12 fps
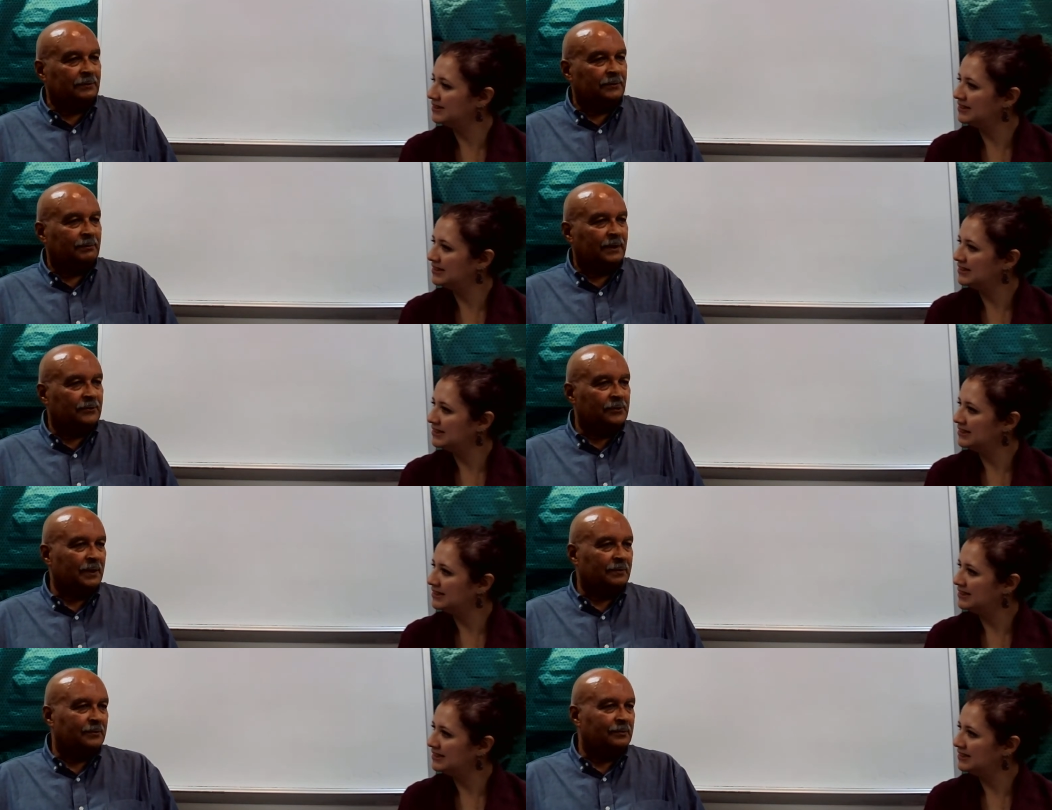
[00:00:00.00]
Speaker 1: was my
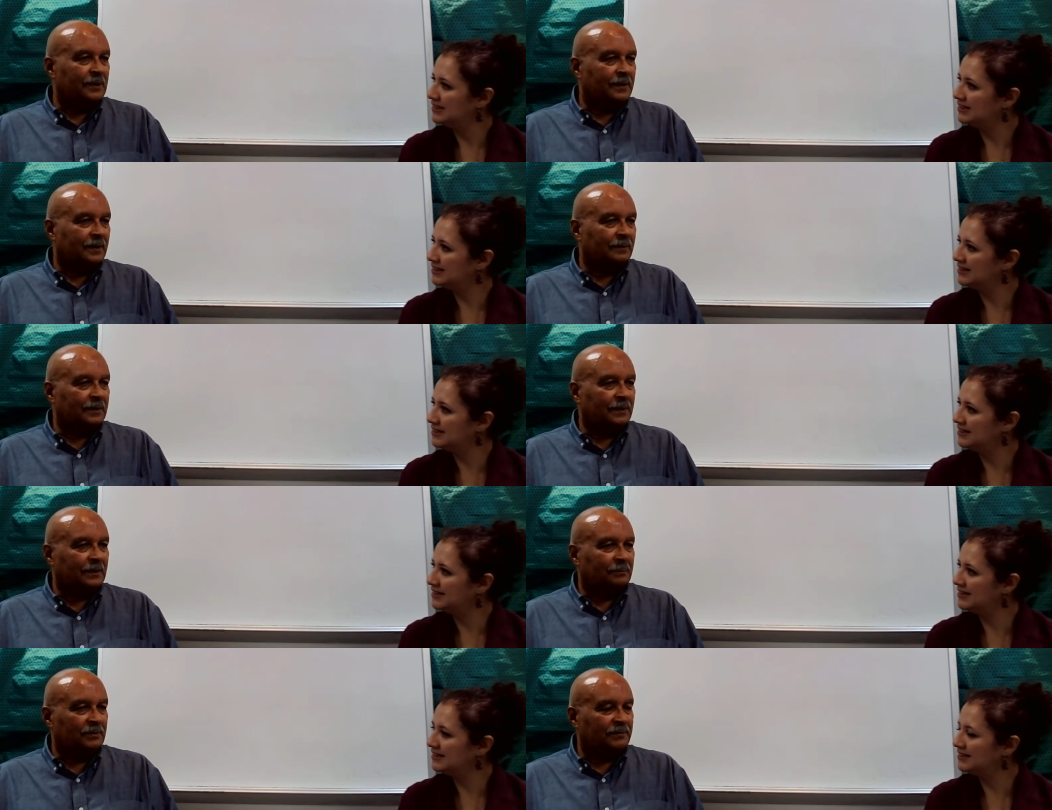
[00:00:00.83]
dream to become a,
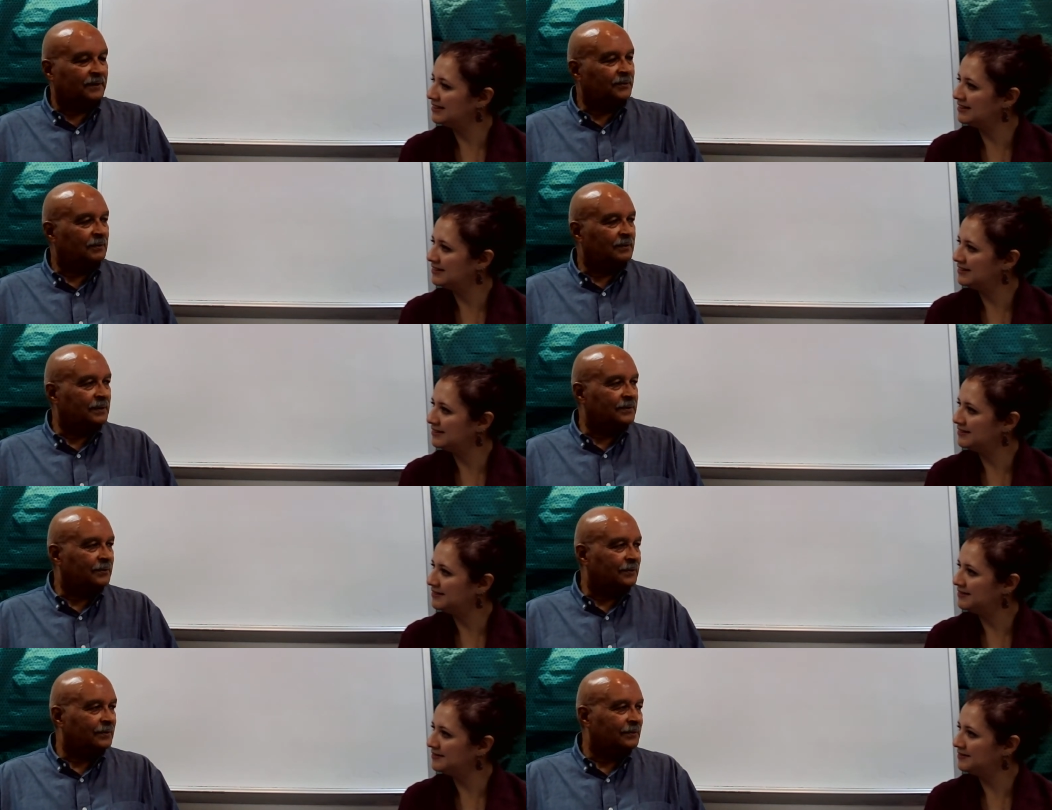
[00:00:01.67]
a professor of
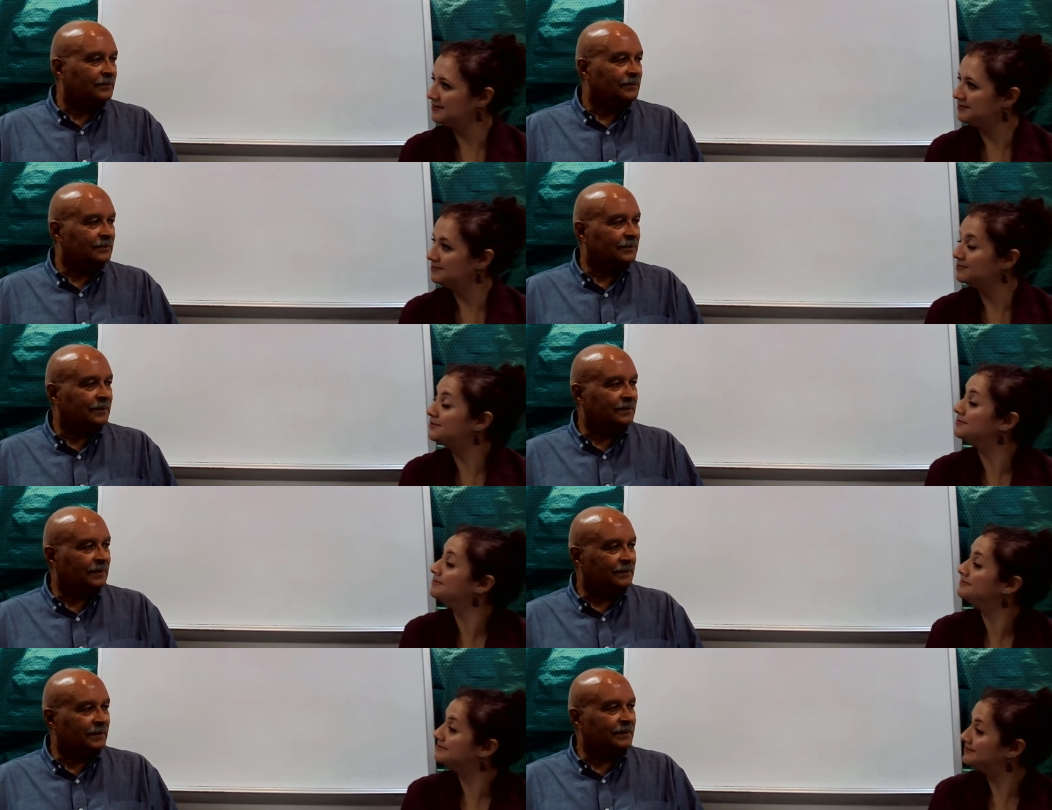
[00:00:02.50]
literature
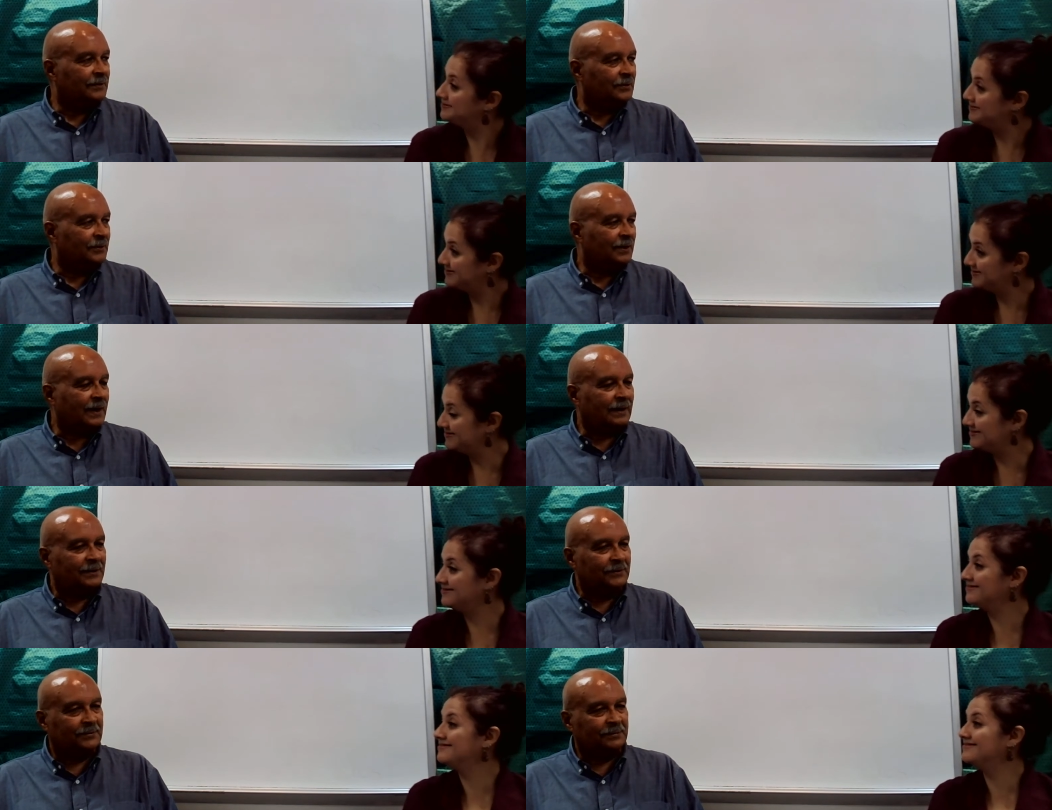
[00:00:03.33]
and, and, go to
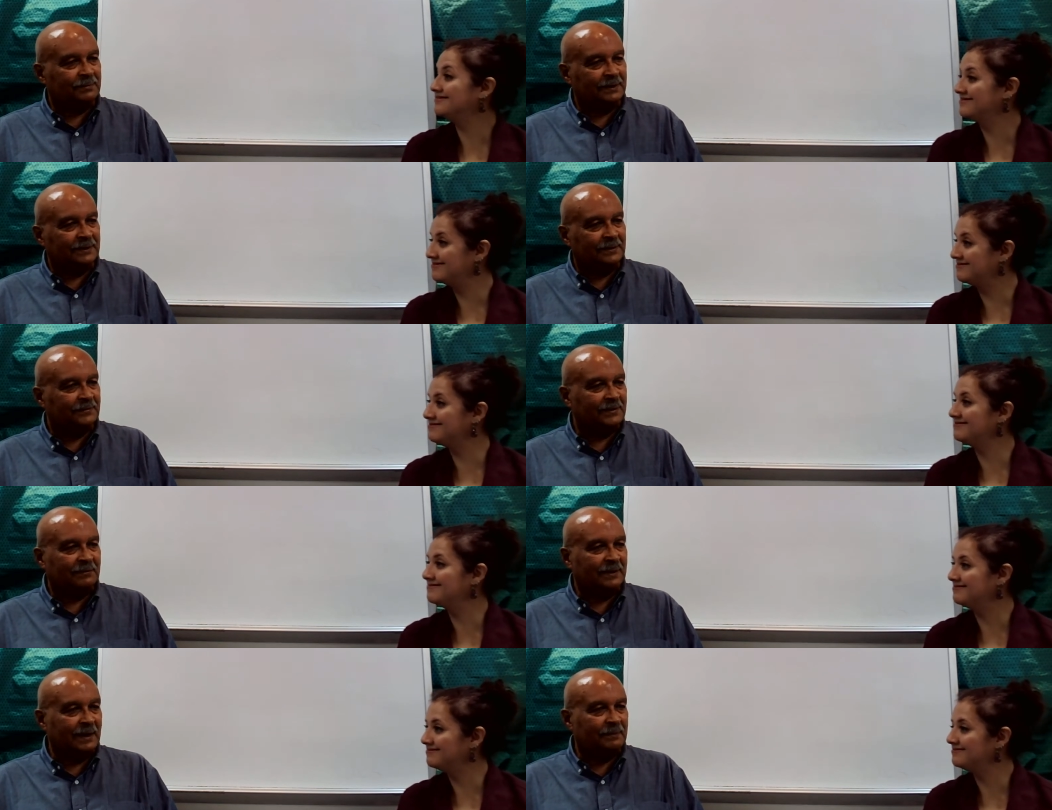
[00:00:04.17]
college, but it just
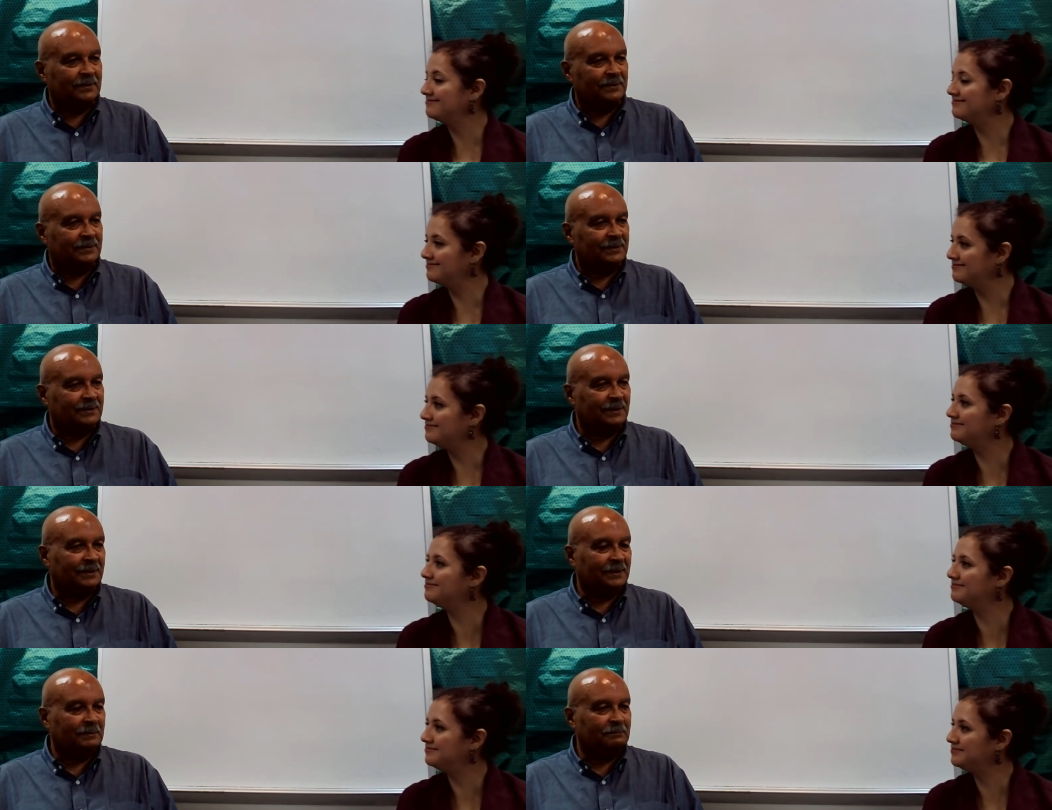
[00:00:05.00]
never happened.
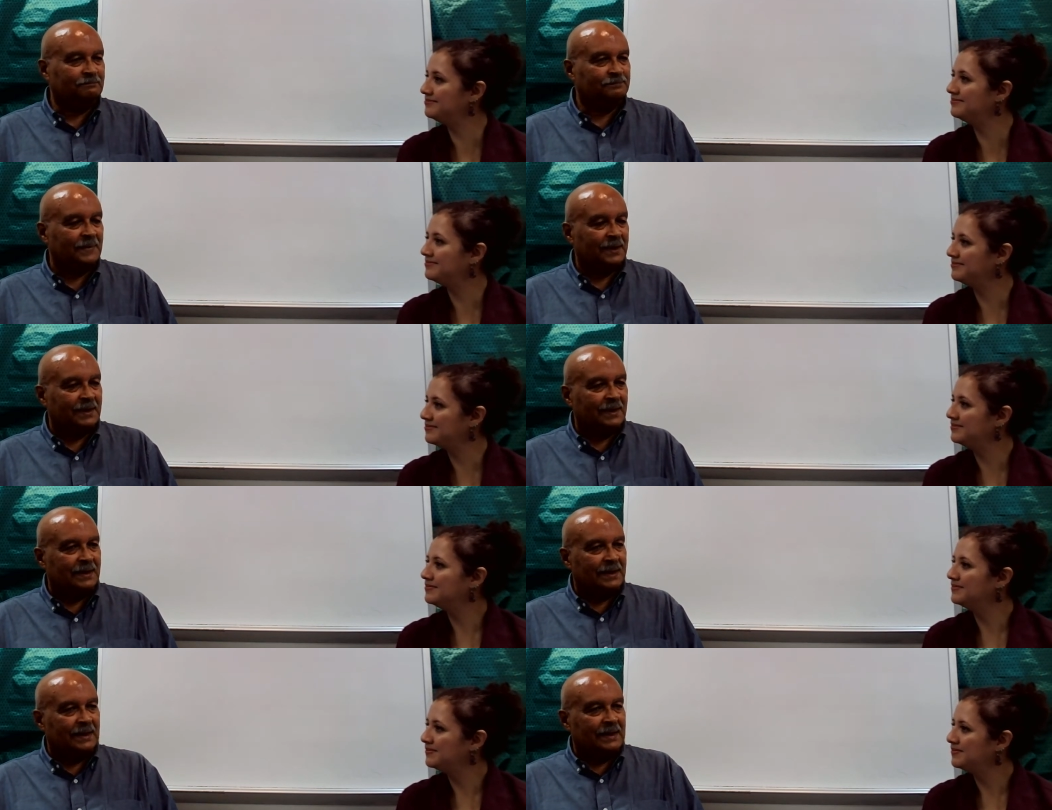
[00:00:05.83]
Mm-hmm. Um,
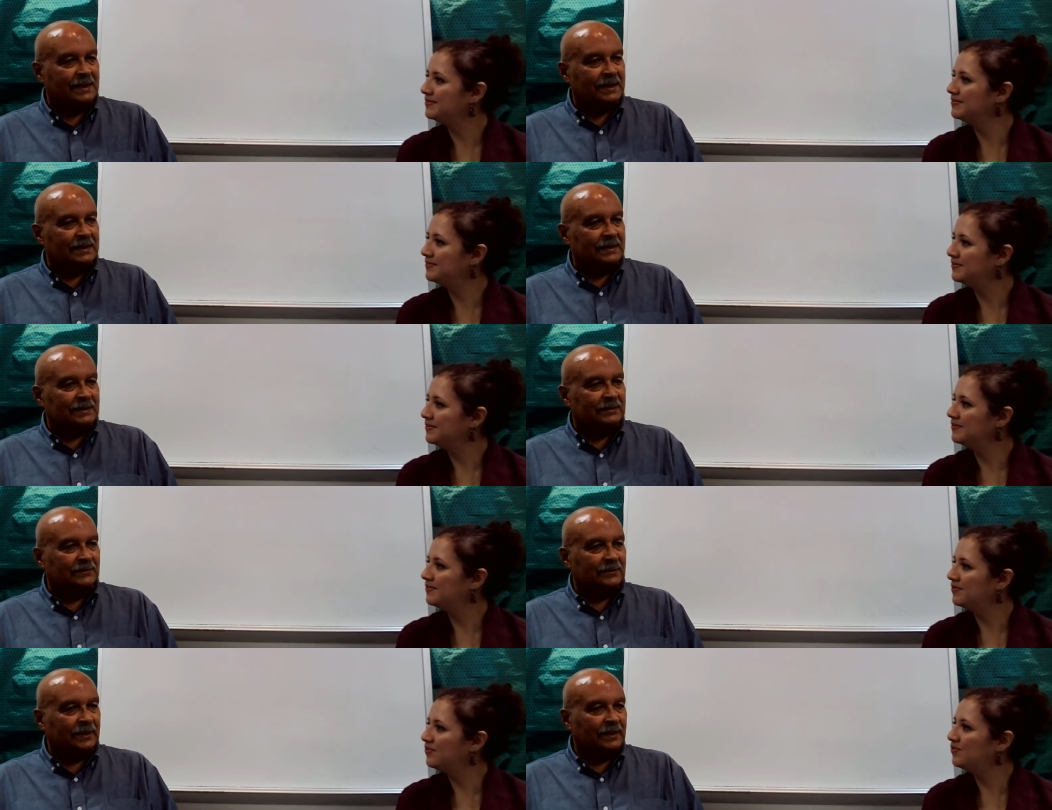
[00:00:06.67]

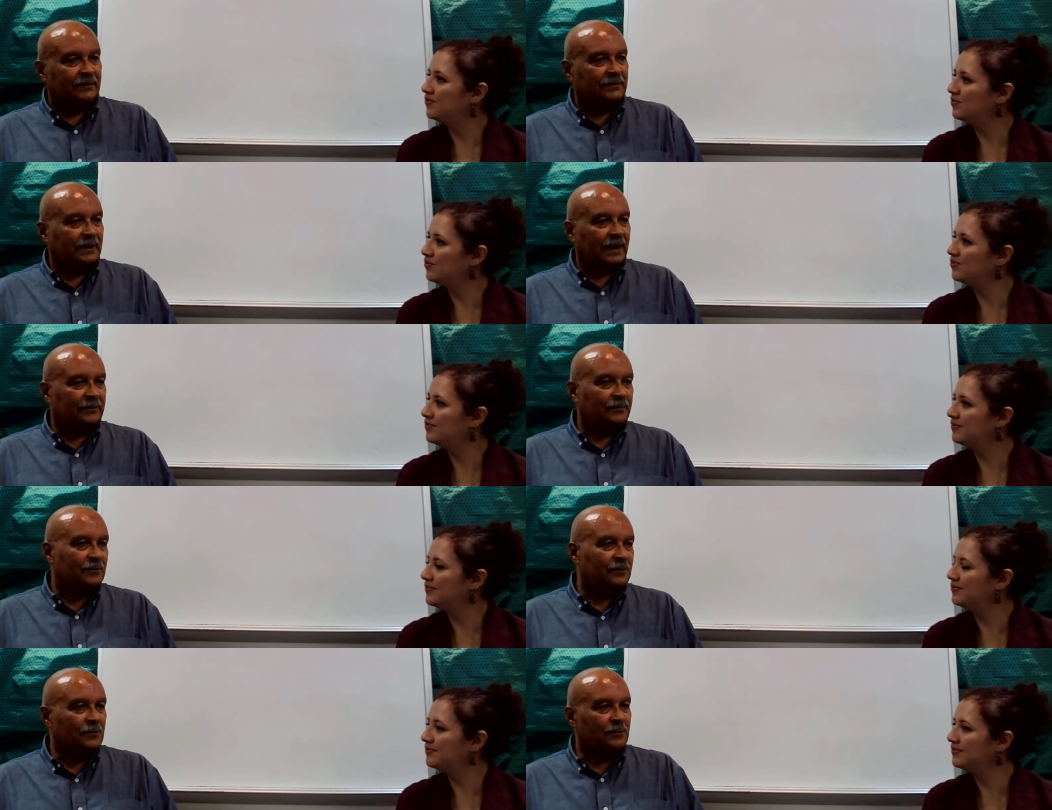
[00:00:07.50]
so I guess in high
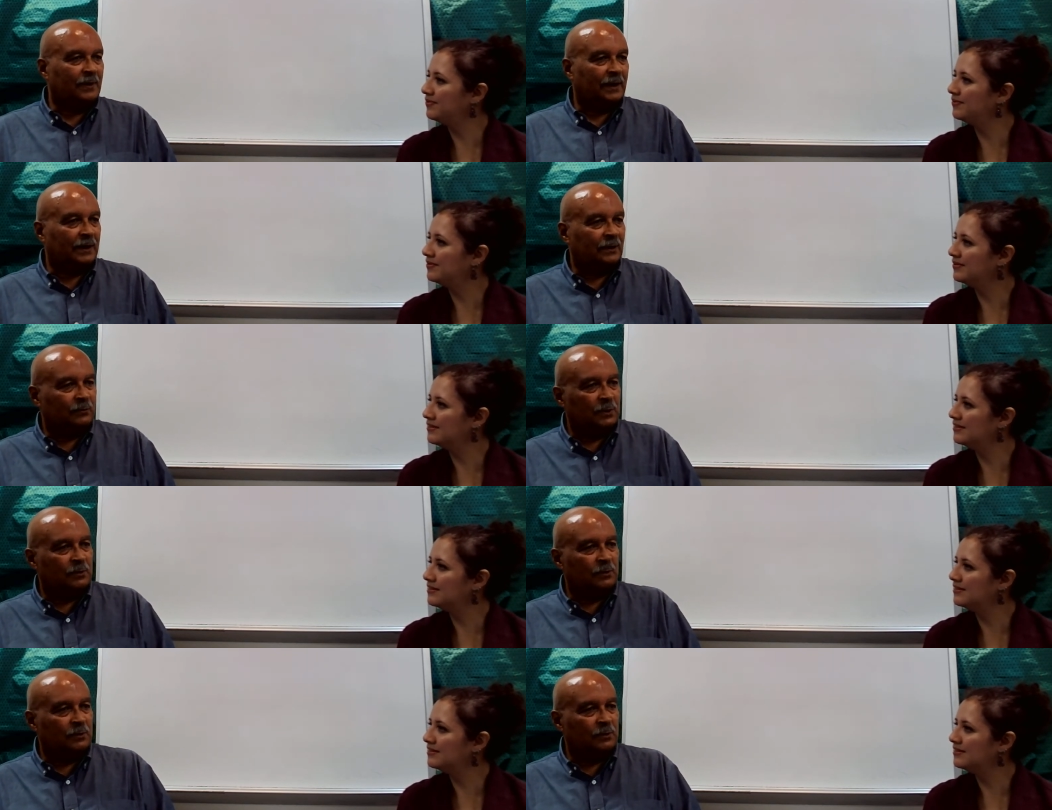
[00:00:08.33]
school uh, we